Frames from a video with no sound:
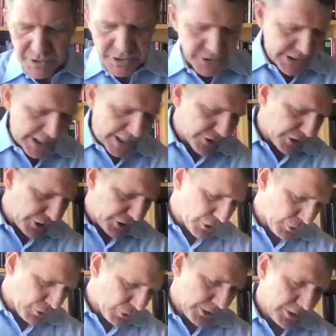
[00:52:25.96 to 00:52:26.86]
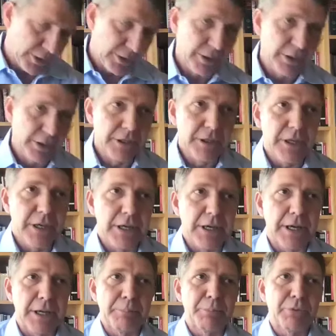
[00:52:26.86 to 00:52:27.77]
is how do you
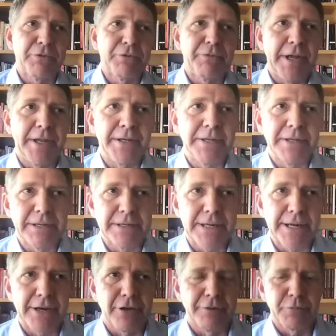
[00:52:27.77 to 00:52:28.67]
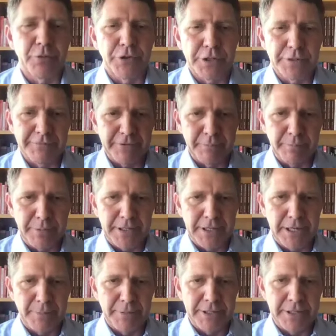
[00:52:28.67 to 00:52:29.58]
um, prevent California from
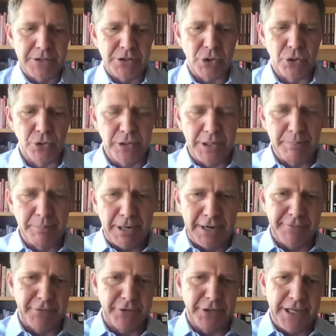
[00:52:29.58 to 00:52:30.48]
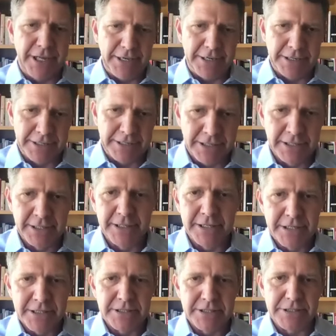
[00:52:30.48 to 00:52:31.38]
becoming a totally bifurcated
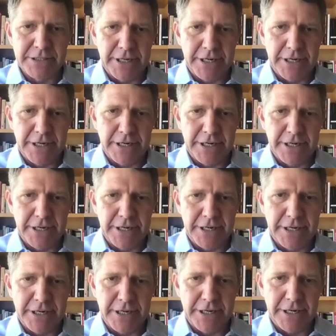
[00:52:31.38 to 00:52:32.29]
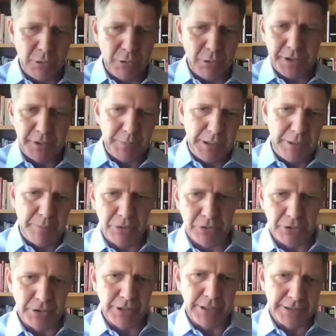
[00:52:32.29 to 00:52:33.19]
society of, of really
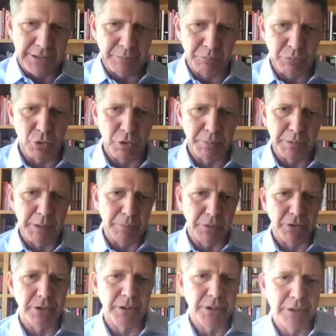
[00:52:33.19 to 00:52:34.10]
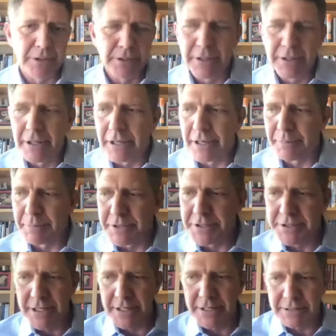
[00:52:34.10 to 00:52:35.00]
wealthy people and then poor people.
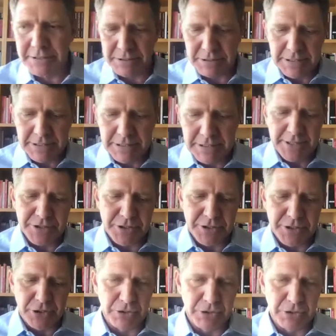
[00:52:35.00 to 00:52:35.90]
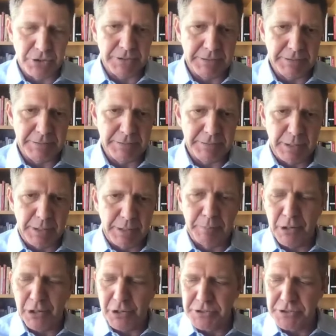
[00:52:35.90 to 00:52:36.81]
Um, the state's answer,
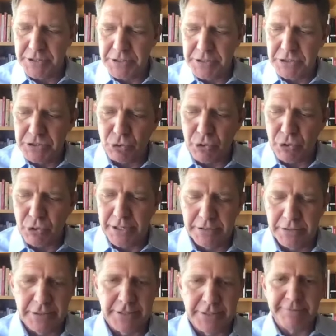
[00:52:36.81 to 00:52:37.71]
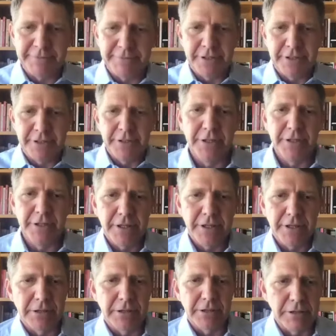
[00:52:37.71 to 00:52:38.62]
public policy, is try to lift
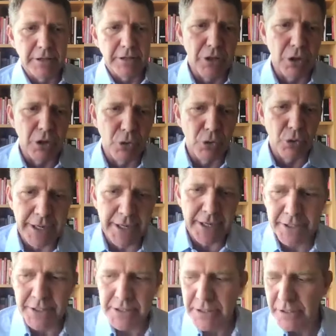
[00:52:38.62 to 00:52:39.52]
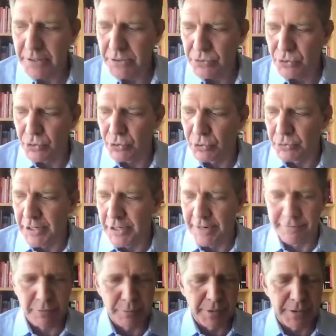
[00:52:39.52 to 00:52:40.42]
the, the lower end through
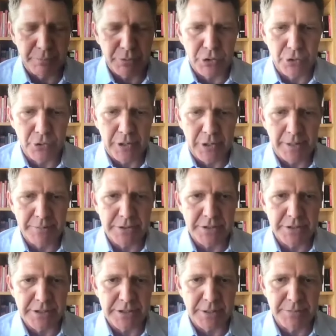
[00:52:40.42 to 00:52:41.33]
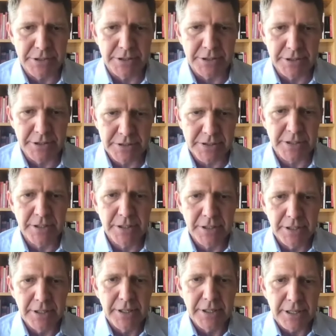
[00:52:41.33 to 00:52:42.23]
government programs and subsidies.
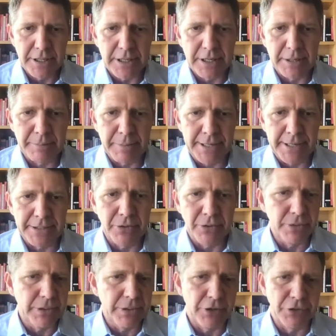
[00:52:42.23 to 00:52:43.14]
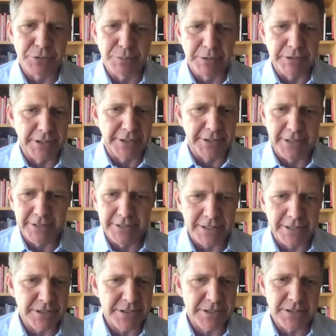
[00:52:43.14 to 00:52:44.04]
Um, I don't ultimately think
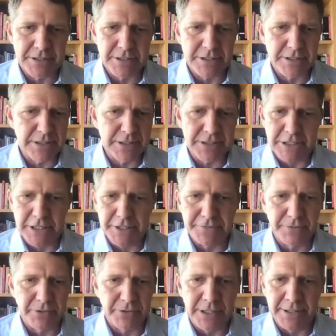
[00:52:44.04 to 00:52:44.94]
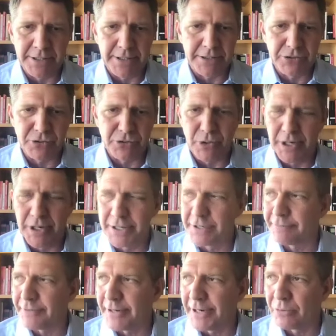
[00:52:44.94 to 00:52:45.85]
that's successful. I think trying
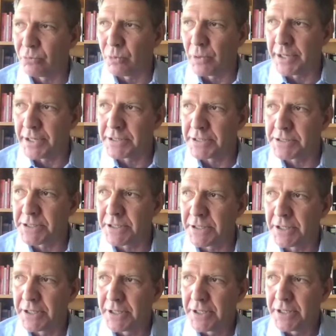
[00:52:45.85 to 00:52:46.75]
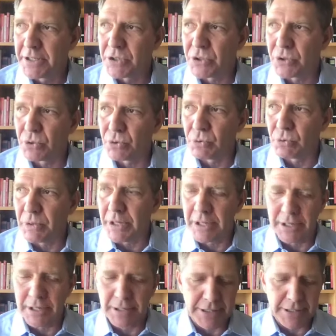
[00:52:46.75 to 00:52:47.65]
to find ways to
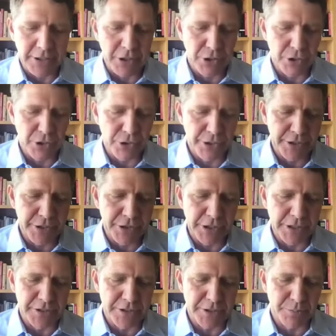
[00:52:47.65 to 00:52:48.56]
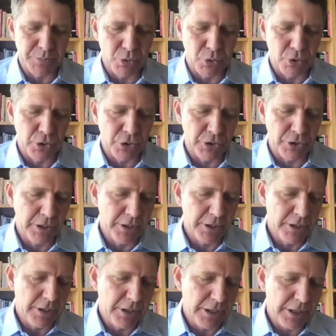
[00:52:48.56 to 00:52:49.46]
uh, encourage and support
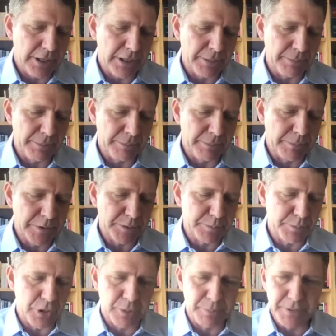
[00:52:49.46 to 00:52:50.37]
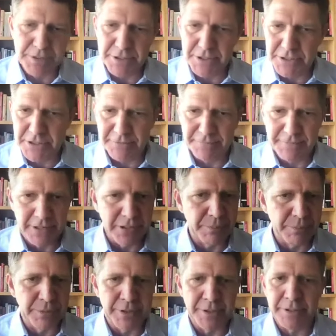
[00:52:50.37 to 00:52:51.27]
um, small business
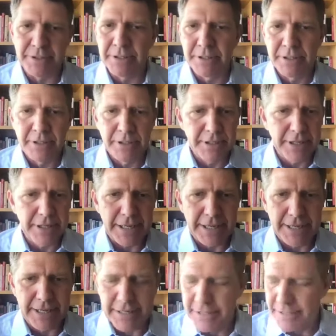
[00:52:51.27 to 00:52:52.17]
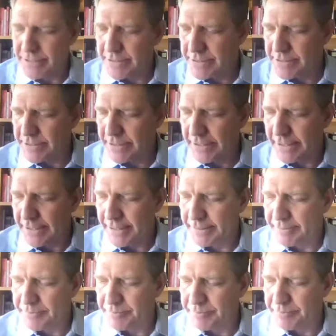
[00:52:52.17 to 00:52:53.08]
development and
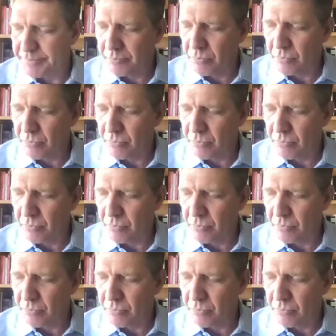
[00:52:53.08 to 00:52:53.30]
um,